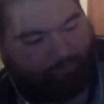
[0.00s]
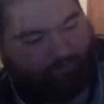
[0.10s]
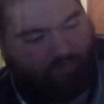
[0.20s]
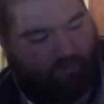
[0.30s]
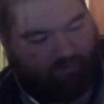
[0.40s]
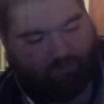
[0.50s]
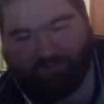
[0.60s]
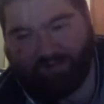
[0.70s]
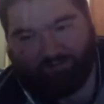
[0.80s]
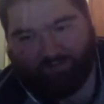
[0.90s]
He also
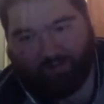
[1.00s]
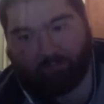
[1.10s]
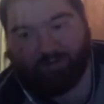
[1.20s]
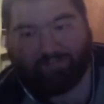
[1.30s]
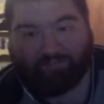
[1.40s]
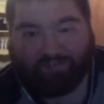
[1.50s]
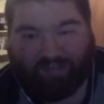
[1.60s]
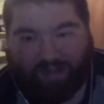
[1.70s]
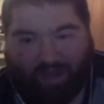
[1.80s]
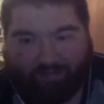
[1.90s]
doesn't have very impressive
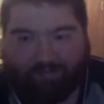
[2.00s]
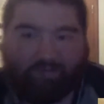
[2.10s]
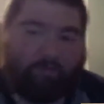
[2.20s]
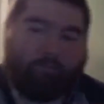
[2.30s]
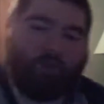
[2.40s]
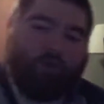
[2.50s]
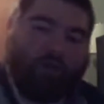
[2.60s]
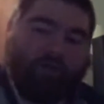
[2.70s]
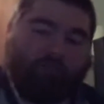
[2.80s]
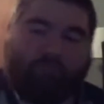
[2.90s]
stats, but
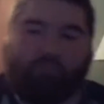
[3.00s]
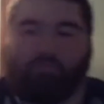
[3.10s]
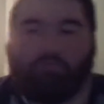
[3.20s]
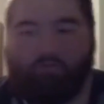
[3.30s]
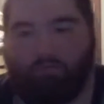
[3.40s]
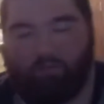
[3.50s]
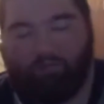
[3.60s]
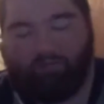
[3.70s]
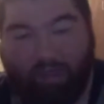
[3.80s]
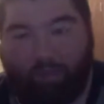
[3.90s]
on
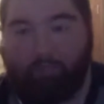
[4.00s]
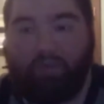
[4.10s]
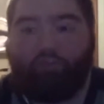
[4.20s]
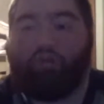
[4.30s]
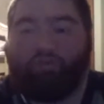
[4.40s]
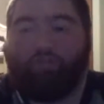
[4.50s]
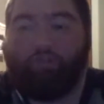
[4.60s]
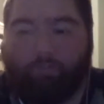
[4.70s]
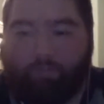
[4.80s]
tape, he looks a little